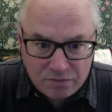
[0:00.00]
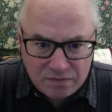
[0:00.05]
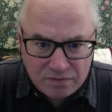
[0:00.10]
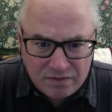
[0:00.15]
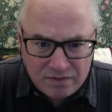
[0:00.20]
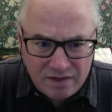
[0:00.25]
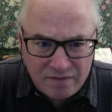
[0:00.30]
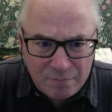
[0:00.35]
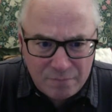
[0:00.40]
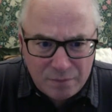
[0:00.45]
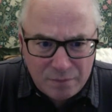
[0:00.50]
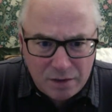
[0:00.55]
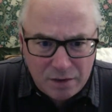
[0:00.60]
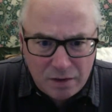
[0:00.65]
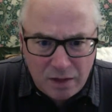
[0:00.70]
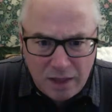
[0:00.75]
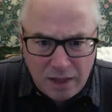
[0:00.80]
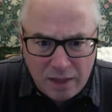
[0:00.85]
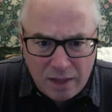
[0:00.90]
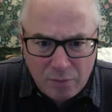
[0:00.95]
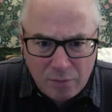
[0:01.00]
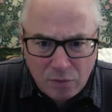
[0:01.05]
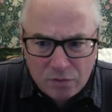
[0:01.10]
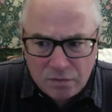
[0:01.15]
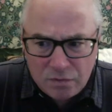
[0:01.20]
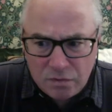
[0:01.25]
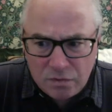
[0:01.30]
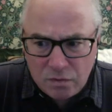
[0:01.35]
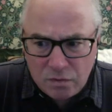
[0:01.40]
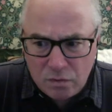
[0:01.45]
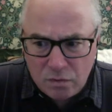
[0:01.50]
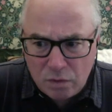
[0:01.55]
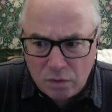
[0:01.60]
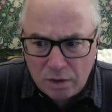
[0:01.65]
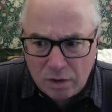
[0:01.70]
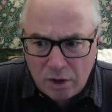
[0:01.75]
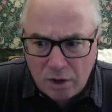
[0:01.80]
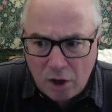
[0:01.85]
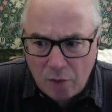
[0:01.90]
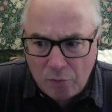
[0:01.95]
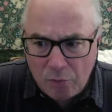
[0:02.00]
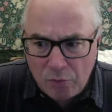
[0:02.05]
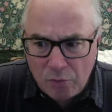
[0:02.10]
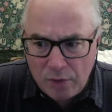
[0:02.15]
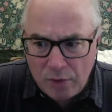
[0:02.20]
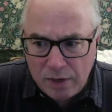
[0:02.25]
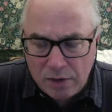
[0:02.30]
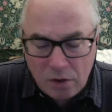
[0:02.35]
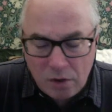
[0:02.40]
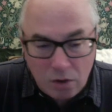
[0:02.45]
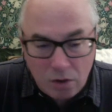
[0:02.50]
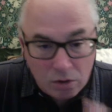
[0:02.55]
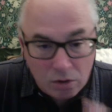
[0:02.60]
They've been able to operate